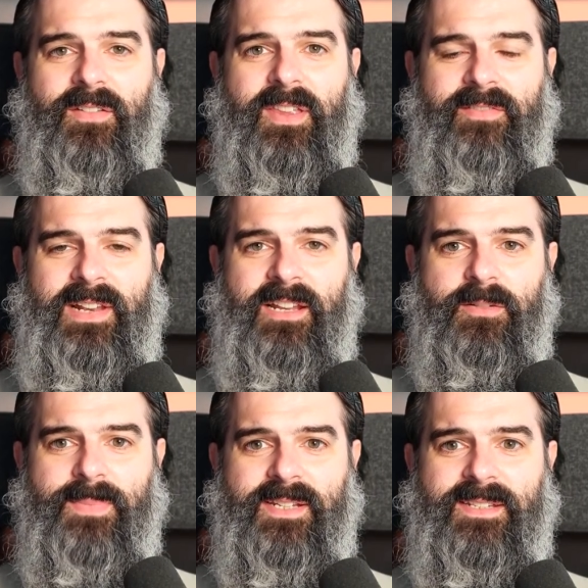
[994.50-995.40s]
a
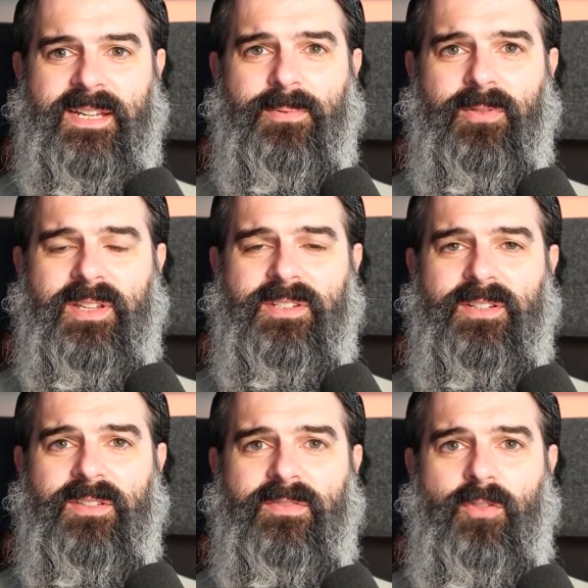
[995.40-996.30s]
little bit deeper
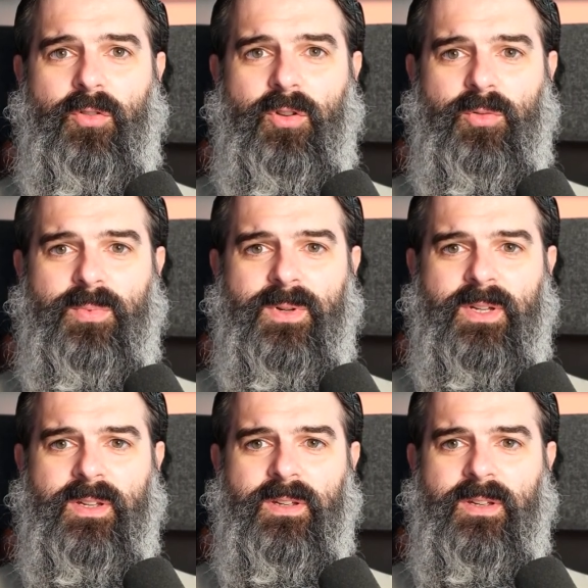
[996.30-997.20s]
into the for loop.
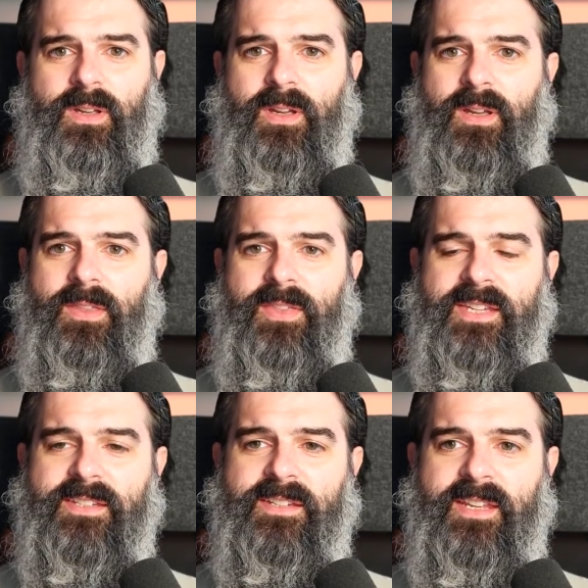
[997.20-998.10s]

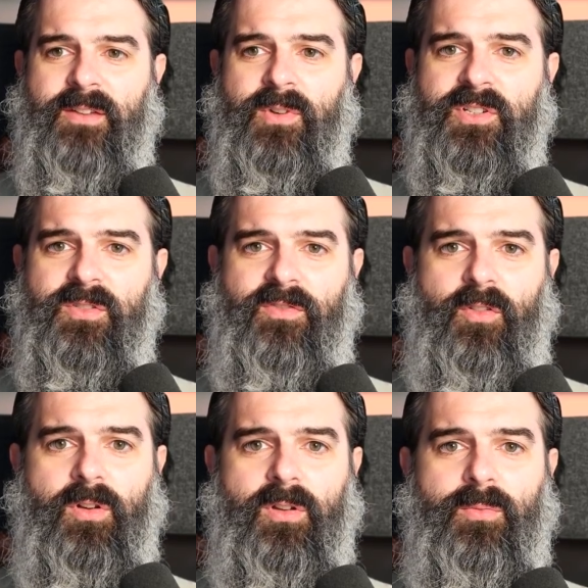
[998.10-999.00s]
This is the original
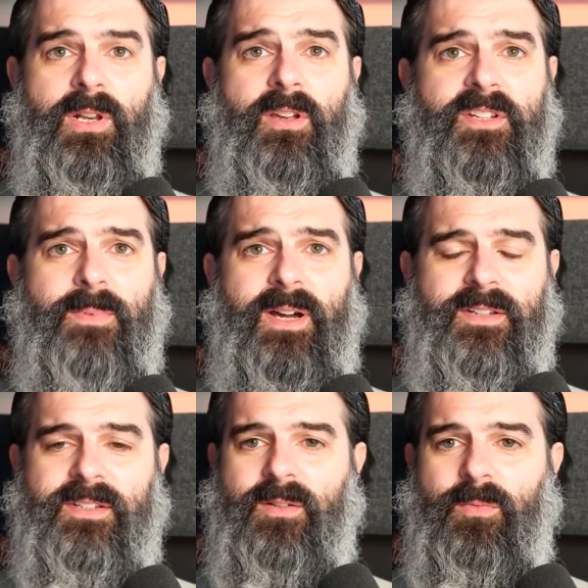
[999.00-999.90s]
for loop we learned
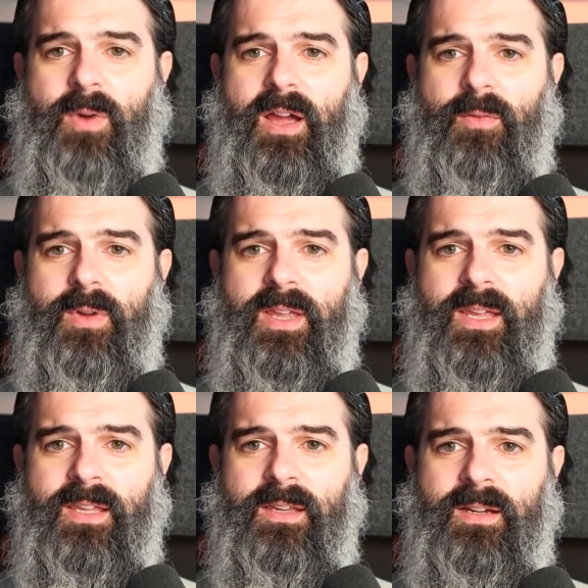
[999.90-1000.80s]
about, where
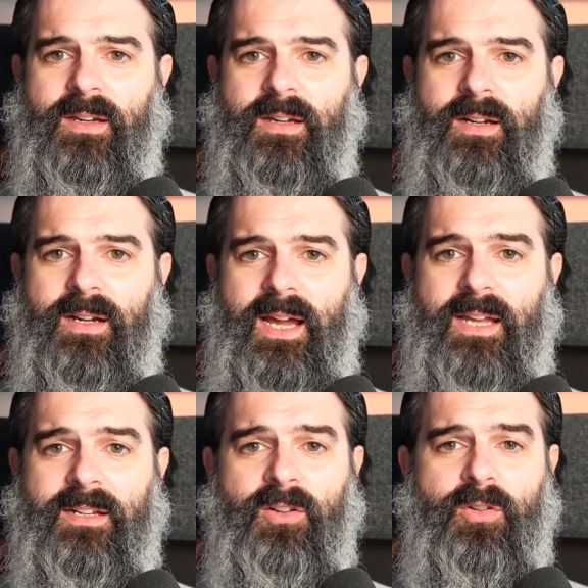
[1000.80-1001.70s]
we
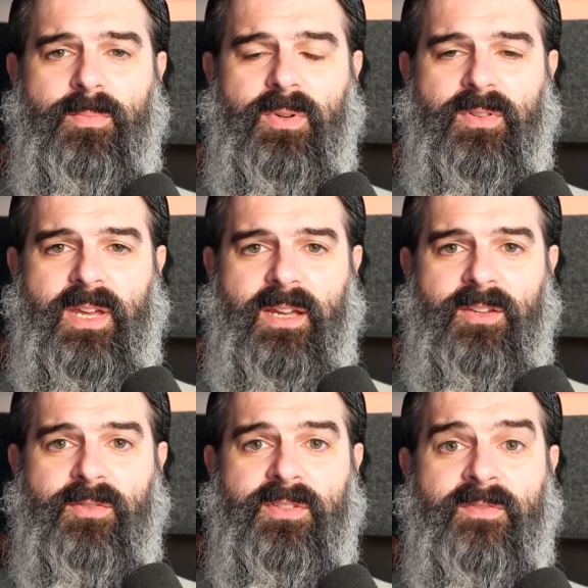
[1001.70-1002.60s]
had a loop that
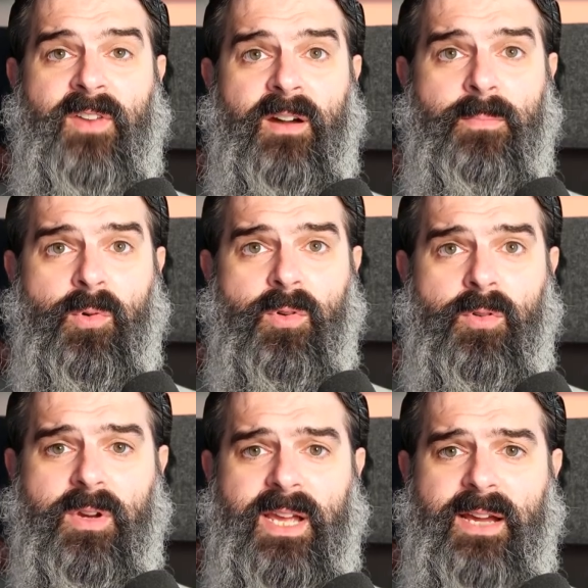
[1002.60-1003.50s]
used a variable
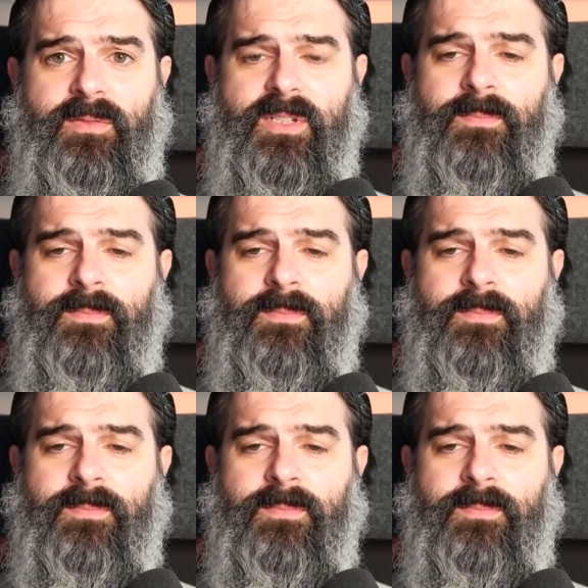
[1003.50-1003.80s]
called count.